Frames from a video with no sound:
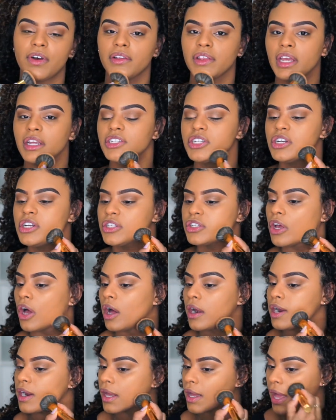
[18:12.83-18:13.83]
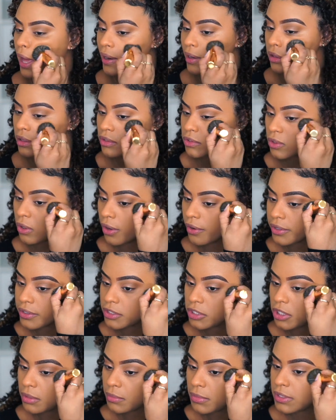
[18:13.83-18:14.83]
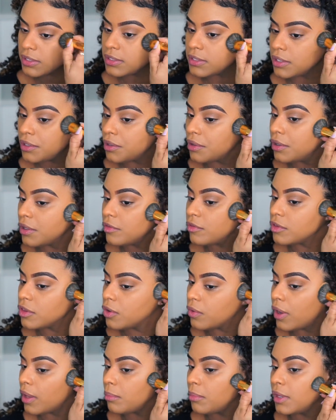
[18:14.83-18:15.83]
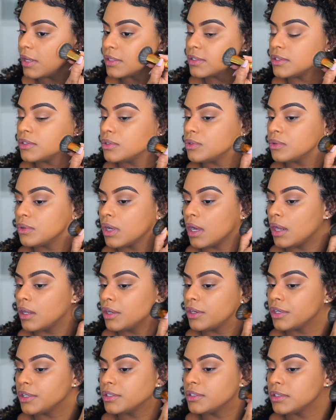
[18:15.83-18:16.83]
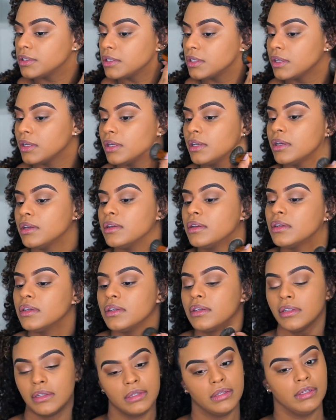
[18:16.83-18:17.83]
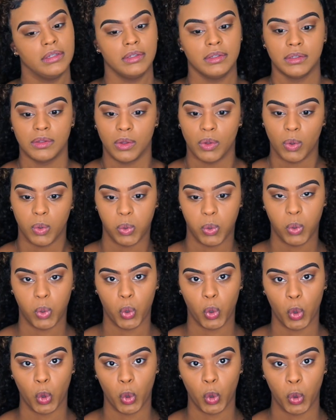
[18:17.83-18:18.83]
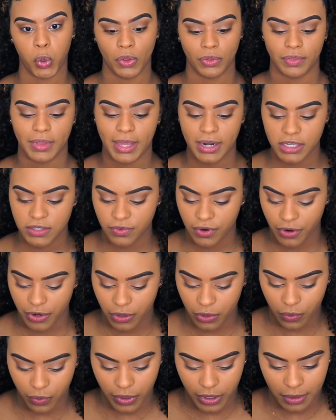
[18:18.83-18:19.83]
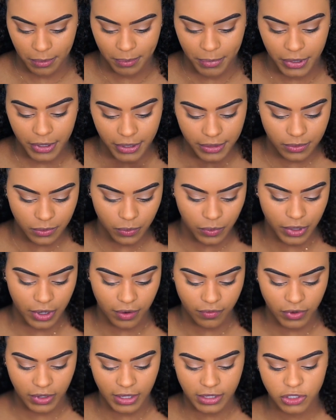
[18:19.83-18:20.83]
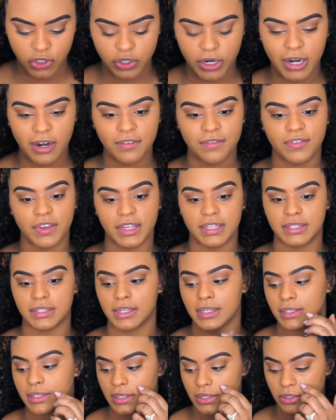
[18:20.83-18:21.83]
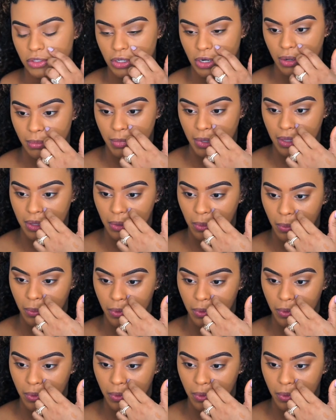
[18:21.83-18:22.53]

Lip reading: foundation is on, and it kind of looks orange to me still, even though I mixed two colors. Ooh, that is very annoying, but whatever. Let's try to fix this, and let's try to make it